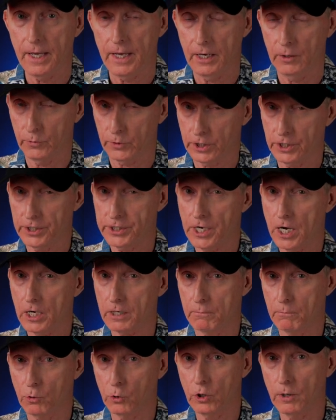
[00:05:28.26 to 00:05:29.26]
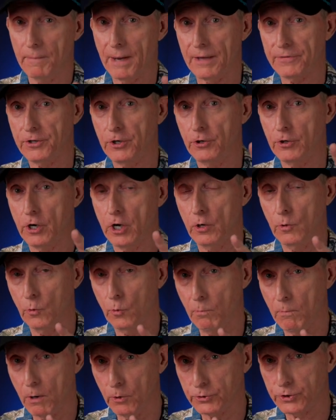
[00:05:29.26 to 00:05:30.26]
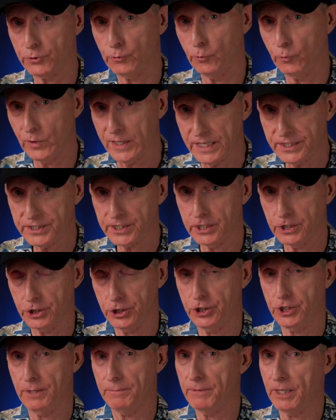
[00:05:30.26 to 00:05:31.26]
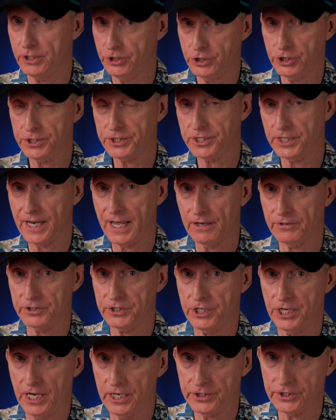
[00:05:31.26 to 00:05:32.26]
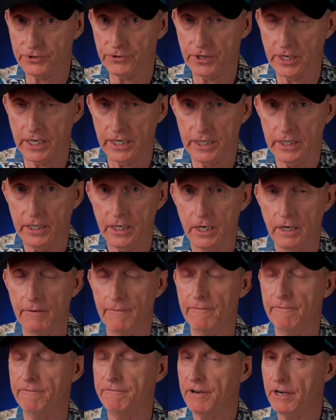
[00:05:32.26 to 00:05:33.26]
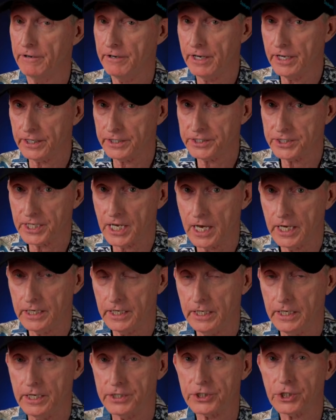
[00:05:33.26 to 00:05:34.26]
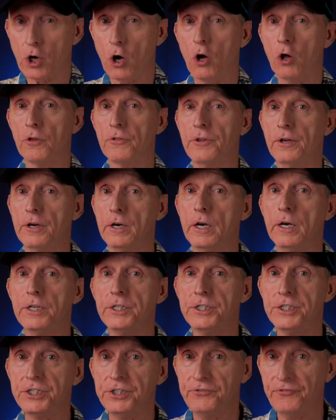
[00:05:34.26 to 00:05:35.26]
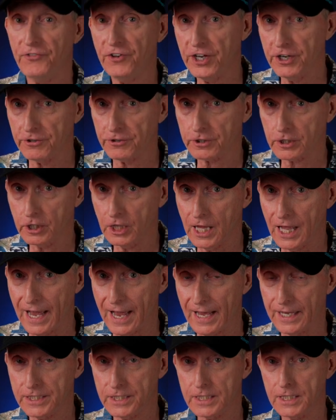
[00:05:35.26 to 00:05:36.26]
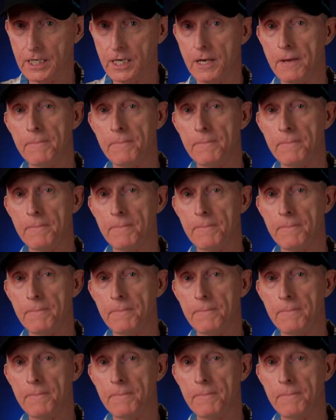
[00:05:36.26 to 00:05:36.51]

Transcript: And we're going to talk more about their most recent ship they just announced yesterday. Very exciting. It's called the Sphere Class.